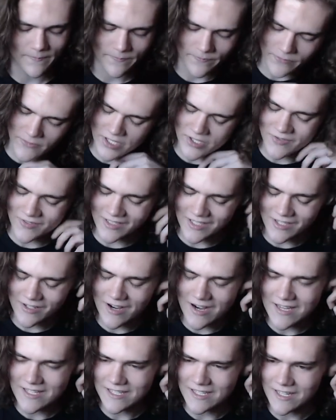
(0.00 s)
It's really
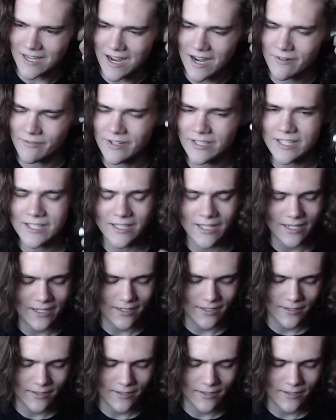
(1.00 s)
crazy. I really like...